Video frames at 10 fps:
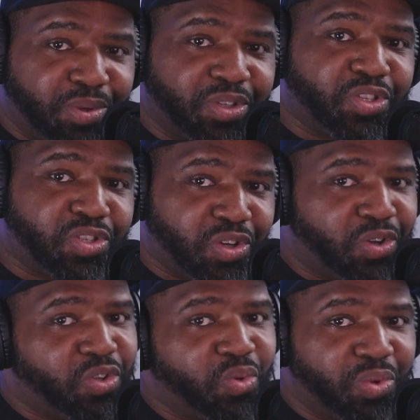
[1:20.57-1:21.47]
want to show
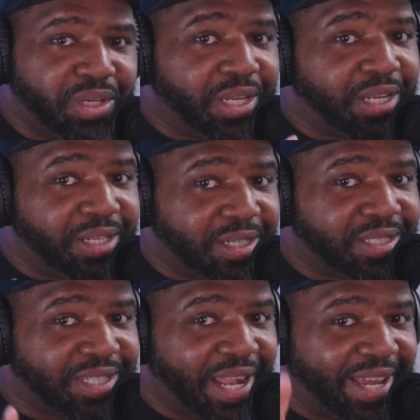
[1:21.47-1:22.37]
you what it
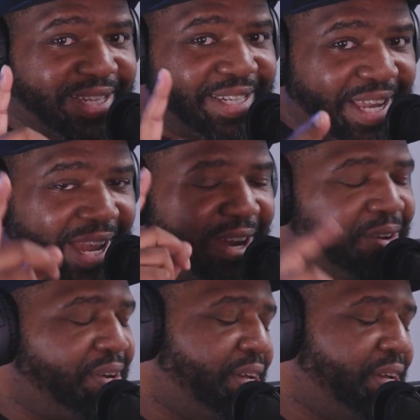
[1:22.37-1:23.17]
looks like now.